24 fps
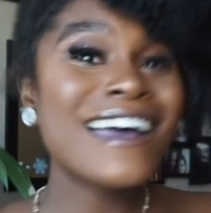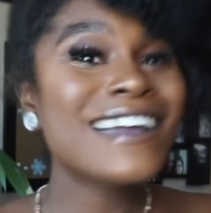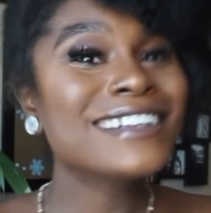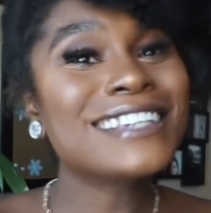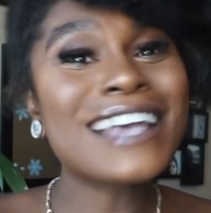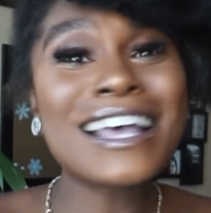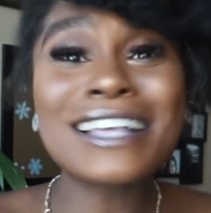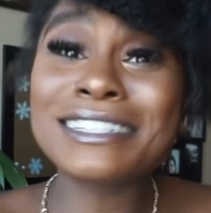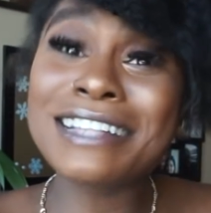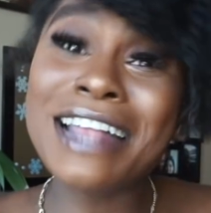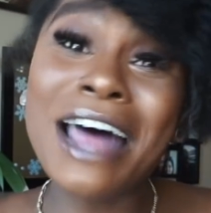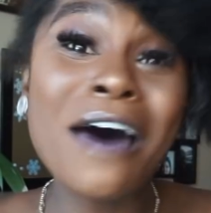
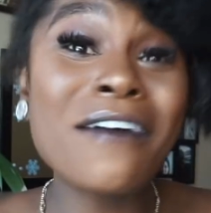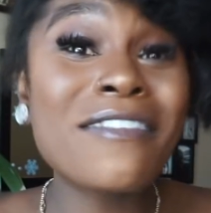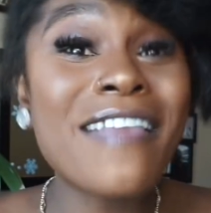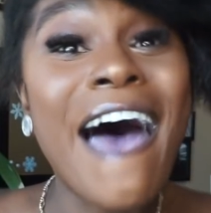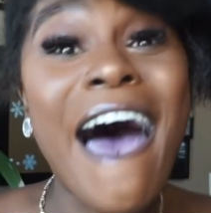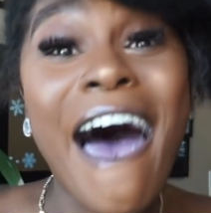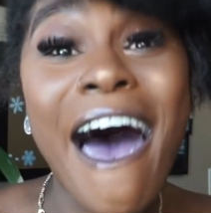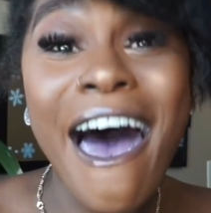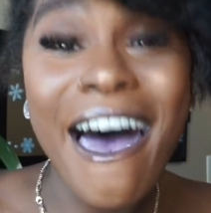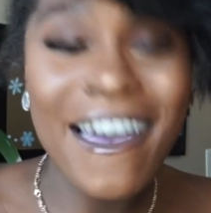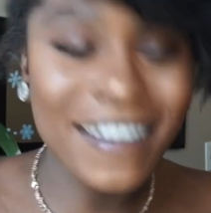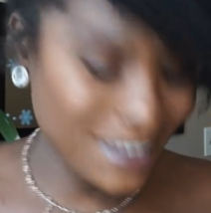Just know
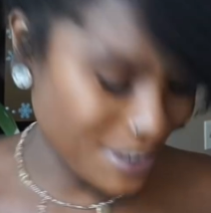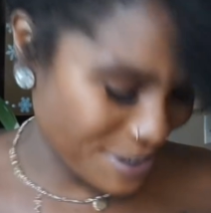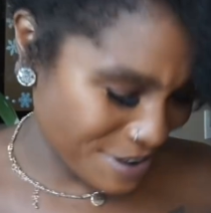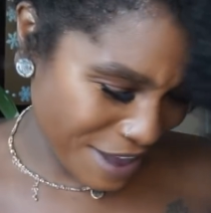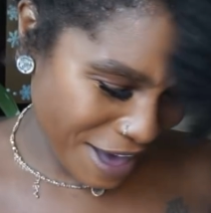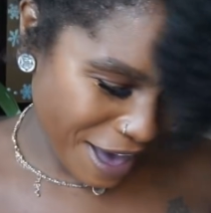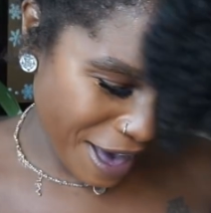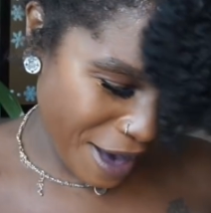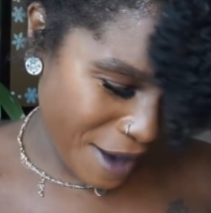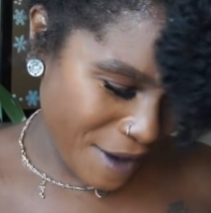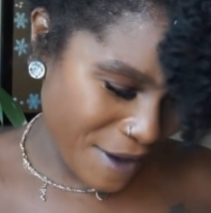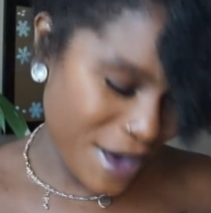that, you
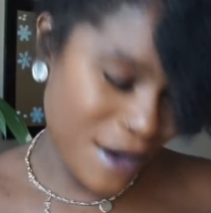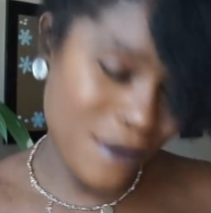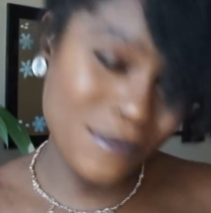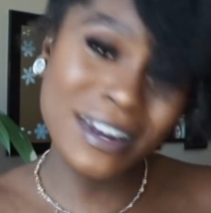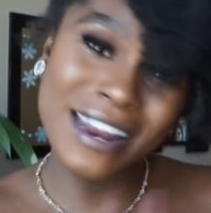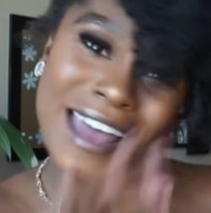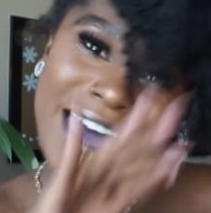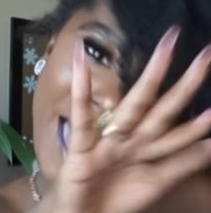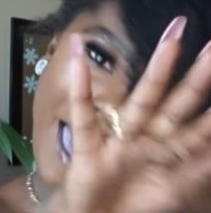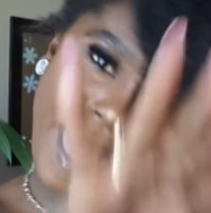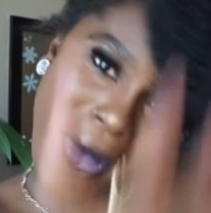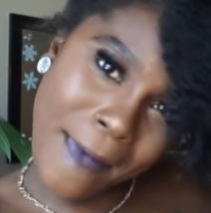know, and when
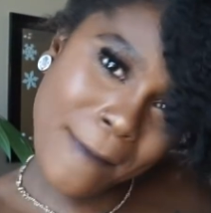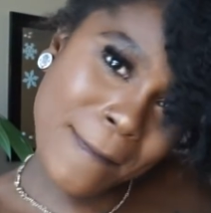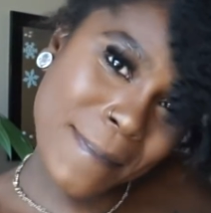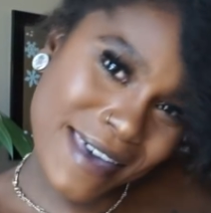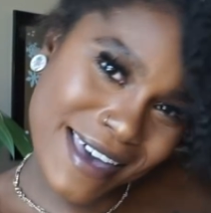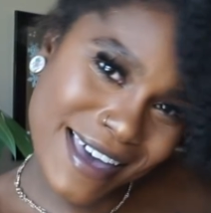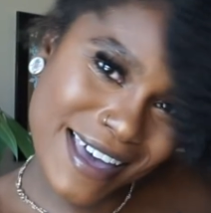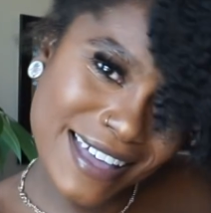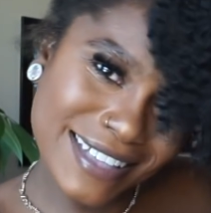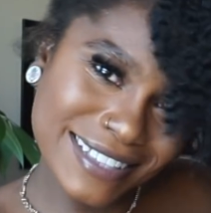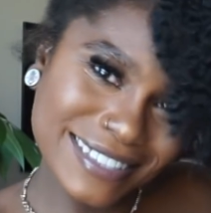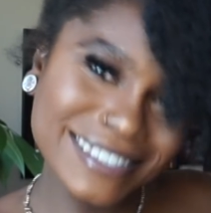it
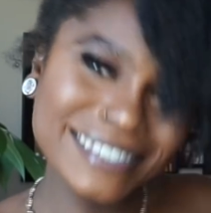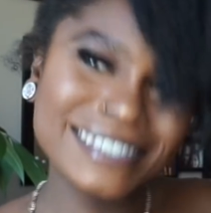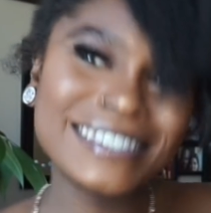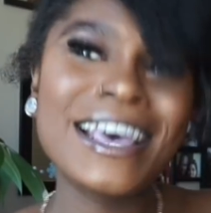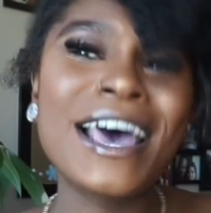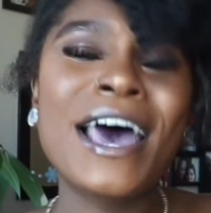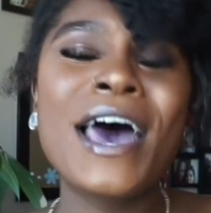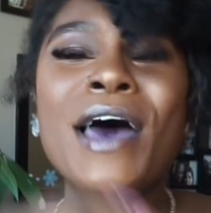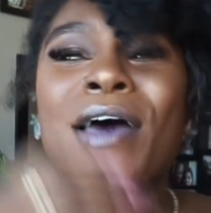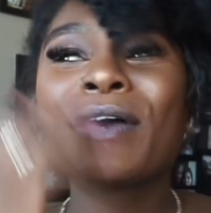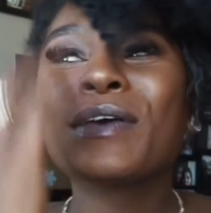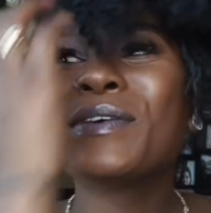happens,
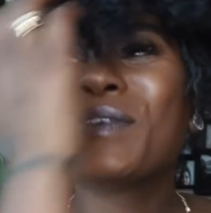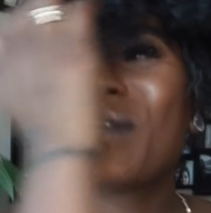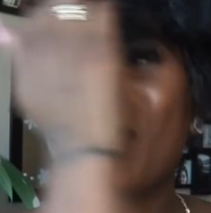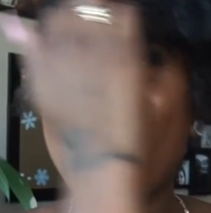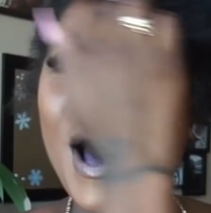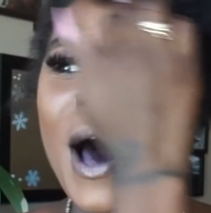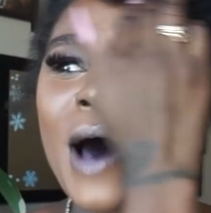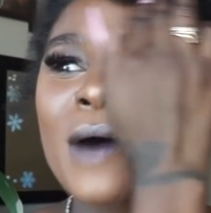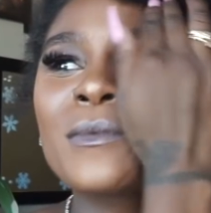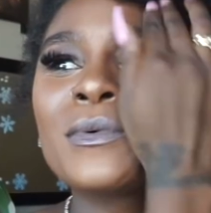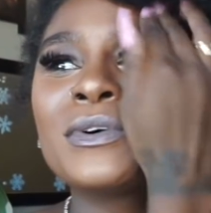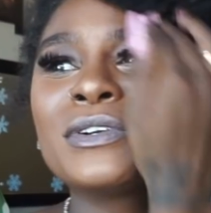
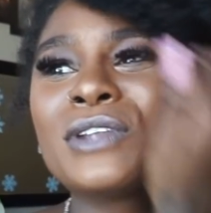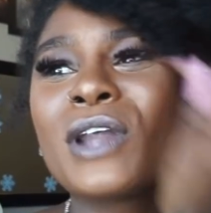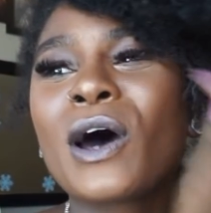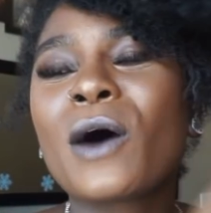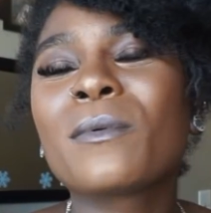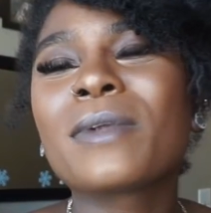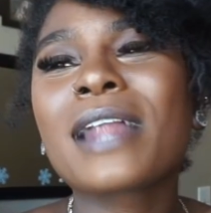y'all will know.